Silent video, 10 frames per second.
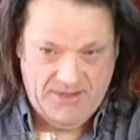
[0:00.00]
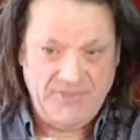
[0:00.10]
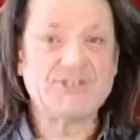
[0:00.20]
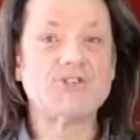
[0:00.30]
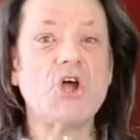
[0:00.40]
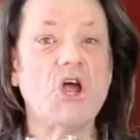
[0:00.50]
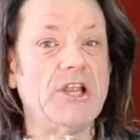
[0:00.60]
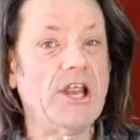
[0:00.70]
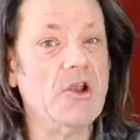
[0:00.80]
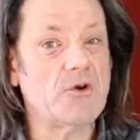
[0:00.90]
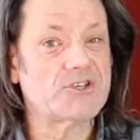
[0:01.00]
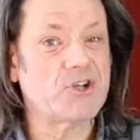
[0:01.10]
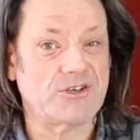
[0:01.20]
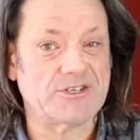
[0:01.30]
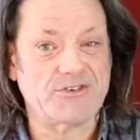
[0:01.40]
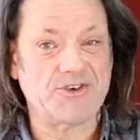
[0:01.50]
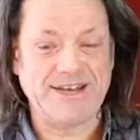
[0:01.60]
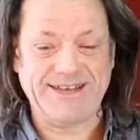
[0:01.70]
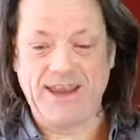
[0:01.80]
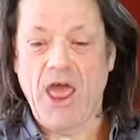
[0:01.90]
And this certainly looks
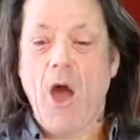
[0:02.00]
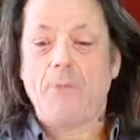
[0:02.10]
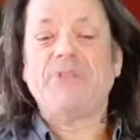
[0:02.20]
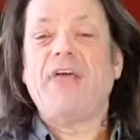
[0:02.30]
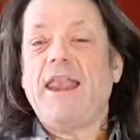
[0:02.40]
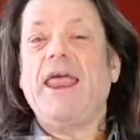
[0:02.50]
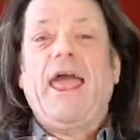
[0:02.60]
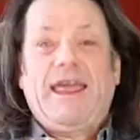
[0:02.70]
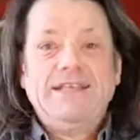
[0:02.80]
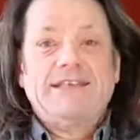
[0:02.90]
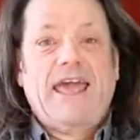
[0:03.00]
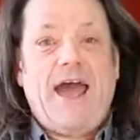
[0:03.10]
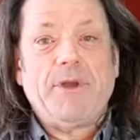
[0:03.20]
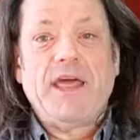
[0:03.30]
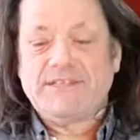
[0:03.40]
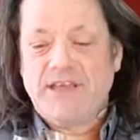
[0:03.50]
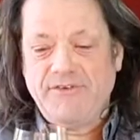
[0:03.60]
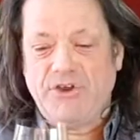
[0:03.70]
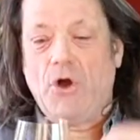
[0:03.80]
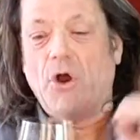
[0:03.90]
concentrated, but then it is a Cabernet
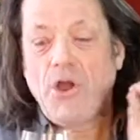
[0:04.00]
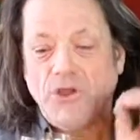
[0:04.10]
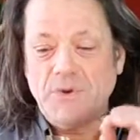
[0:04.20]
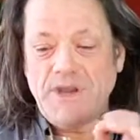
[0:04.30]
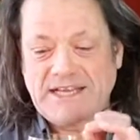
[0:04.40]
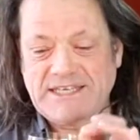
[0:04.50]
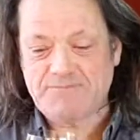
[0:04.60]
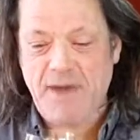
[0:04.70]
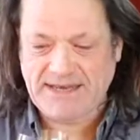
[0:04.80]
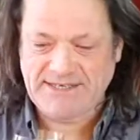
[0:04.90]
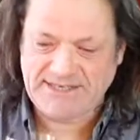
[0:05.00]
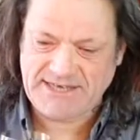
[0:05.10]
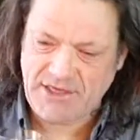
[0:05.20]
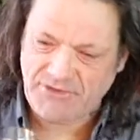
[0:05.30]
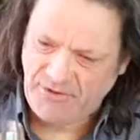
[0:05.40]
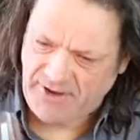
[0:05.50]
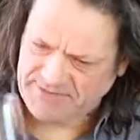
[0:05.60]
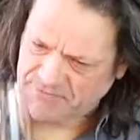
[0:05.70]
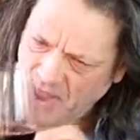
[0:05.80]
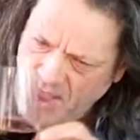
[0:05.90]
Sauvignon. You wouldn't expect to see through
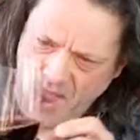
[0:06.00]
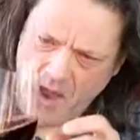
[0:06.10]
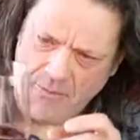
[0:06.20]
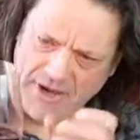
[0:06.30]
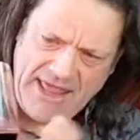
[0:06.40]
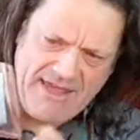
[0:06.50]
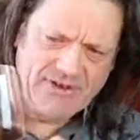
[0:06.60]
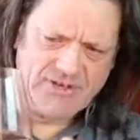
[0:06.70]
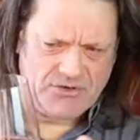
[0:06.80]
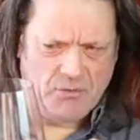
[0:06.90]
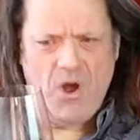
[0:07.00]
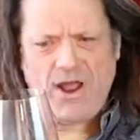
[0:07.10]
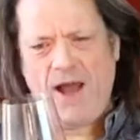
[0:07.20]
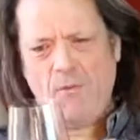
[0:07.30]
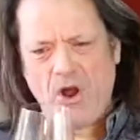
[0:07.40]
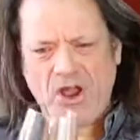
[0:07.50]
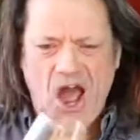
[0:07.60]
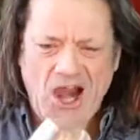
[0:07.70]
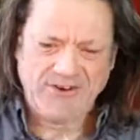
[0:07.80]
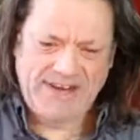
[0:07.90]
it. But even to work out what
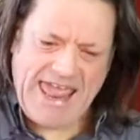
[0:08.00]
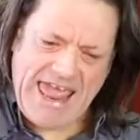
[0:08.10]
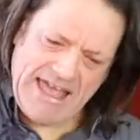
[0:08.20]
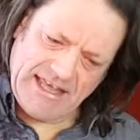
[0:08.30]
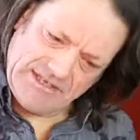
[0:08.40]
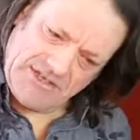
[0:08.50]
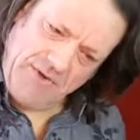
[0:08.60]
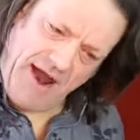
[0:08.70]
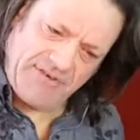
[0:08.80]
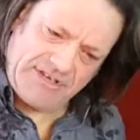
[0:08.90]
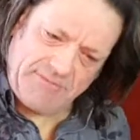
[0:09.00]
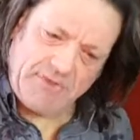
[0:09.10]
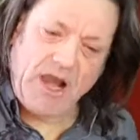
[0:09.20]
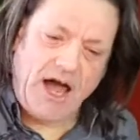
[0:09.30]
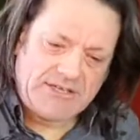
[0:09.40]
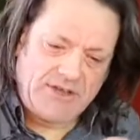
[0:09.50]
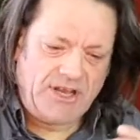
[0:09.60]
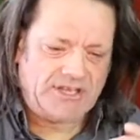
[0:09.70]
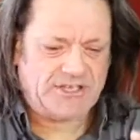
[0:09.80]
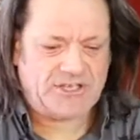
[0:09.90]
colour it is, you have to tip the glass
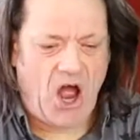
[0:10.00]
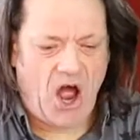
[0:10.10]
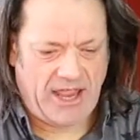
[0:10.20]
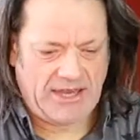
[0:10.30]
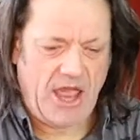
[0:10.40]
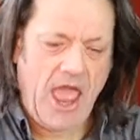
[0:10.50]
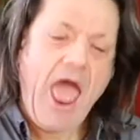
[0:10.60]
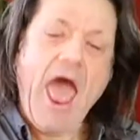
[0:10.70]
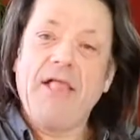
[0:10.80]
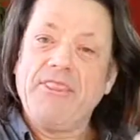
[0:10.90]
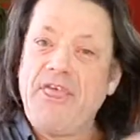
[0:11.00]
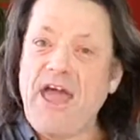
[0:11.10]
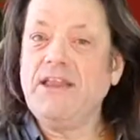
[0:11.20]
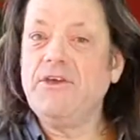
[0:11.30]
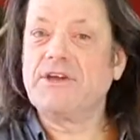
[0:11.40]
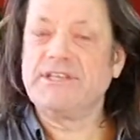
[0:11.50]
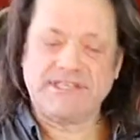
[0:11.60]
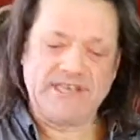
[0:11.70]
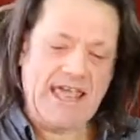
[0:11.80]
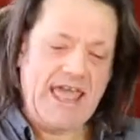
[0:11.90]
on its side. And then you can
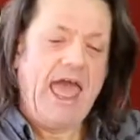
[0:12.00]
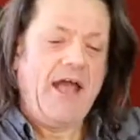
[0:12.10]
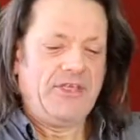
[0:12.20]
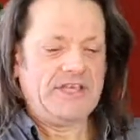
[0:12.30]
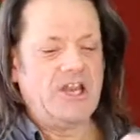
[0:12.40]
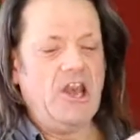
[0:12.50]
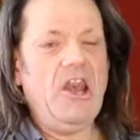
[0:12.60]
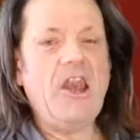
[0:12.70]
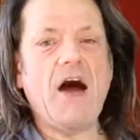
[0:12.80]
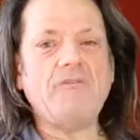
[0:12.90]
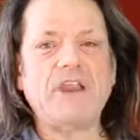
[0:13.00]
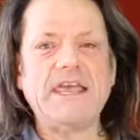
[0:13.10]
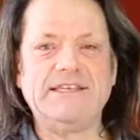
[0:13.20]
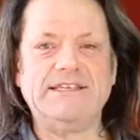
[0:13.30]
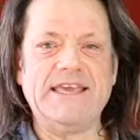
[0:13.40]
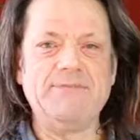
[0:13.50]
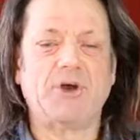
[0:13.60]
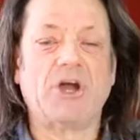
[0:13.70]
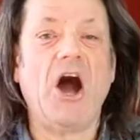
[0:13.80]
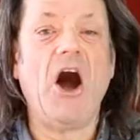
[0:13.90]
see this lovely
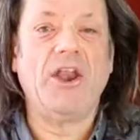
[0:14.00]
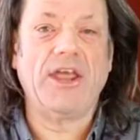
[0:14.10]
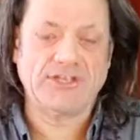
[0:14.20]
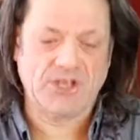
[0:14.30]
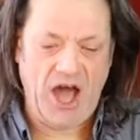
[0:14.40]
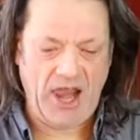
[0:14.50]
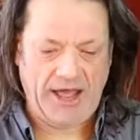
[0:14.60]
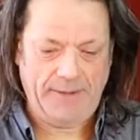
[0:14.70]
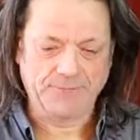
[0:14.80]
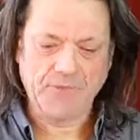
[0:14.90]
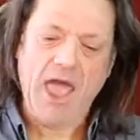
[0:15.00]
deep garnet colour.